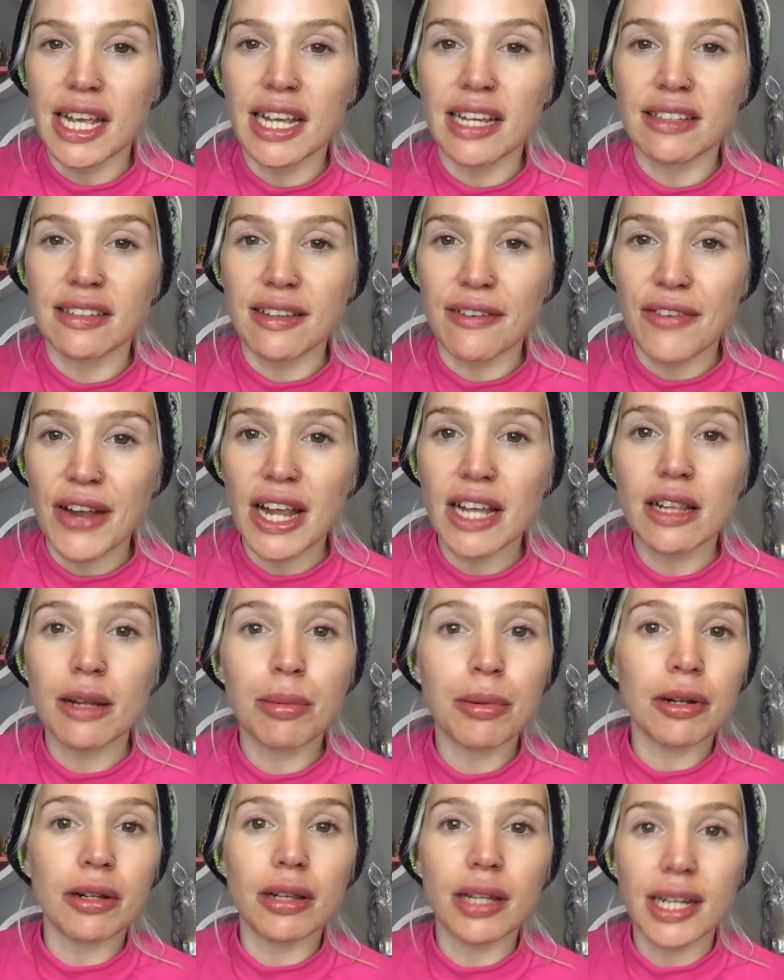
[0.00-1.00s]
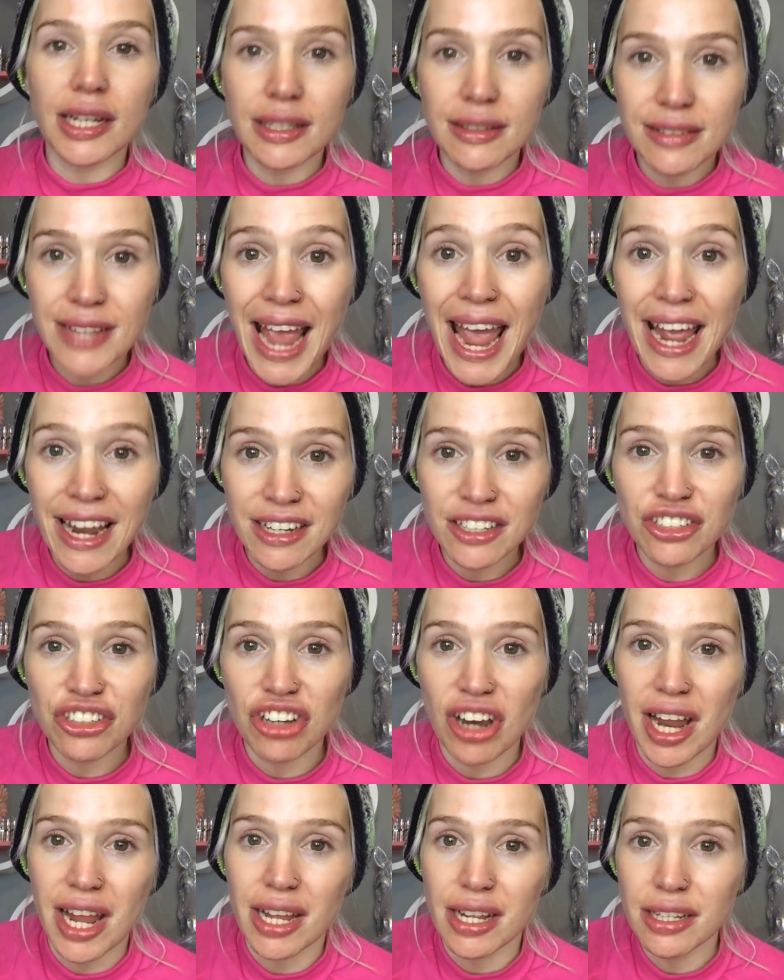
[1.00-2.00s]
It's available in 10
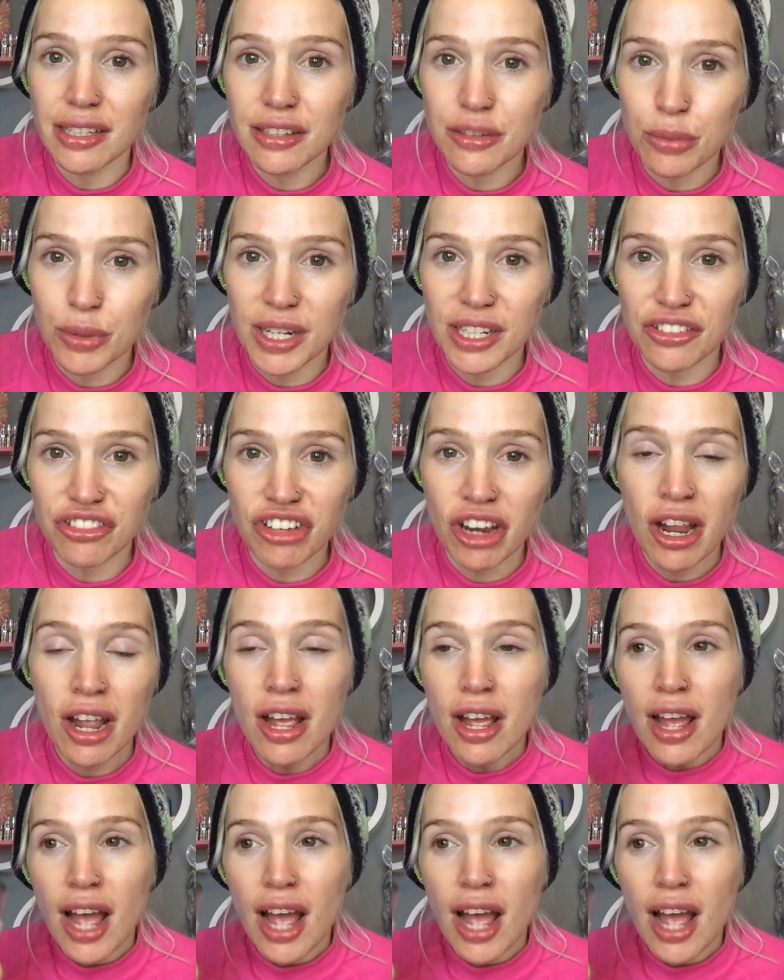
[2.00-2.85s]
shades, which